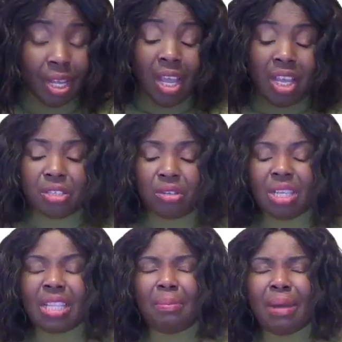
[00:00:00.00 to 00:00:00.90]
He's
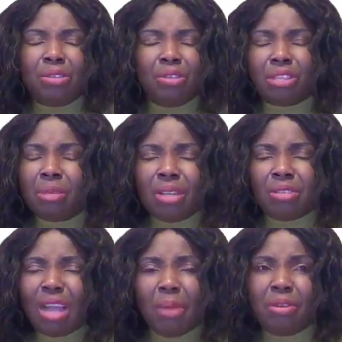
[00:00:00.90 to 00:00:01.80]
talking about, you know, sometimes
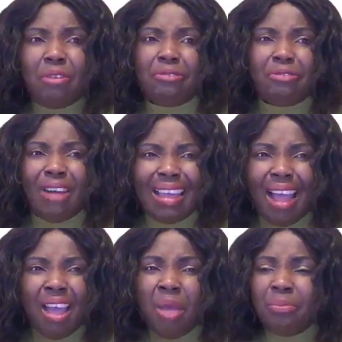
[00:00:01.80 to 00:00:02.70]
you can be on fire
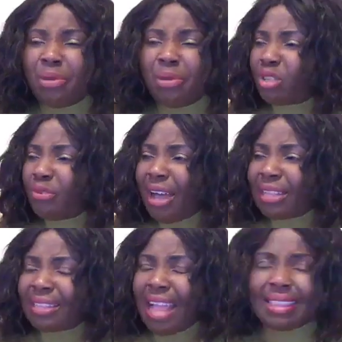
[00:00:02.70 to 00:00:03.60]
because of
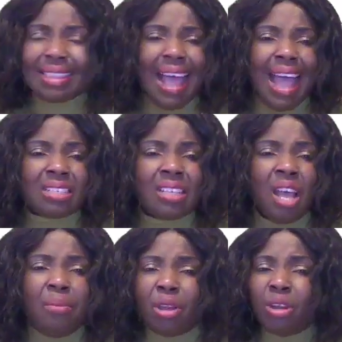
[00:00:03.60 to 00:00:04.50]
attacks,
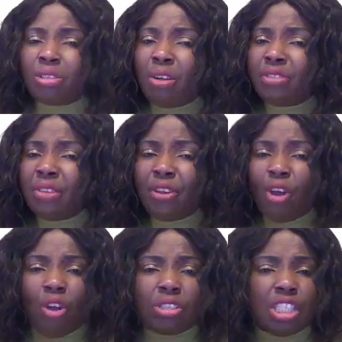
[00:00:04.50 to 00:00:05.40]
because of
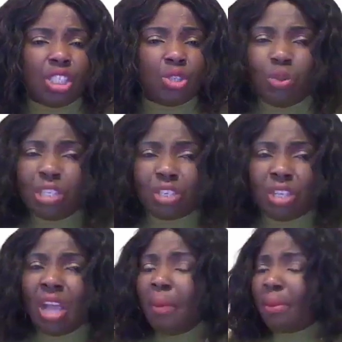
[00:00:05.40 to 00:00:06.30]
difficult
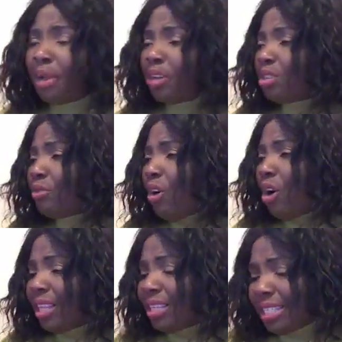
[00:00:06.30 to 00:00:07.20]
situations, because of all
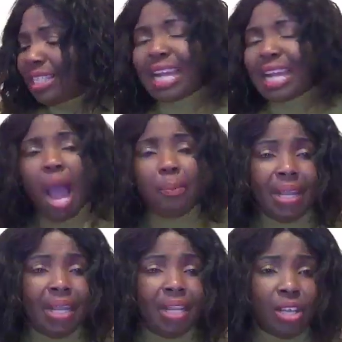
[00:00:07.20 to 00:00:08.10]
these things
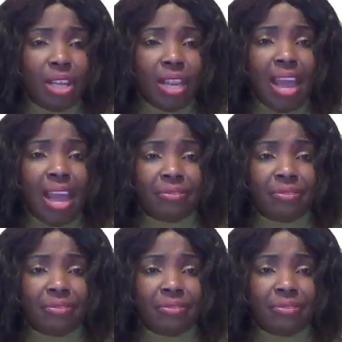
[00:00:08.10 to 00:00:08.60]
happening in your life.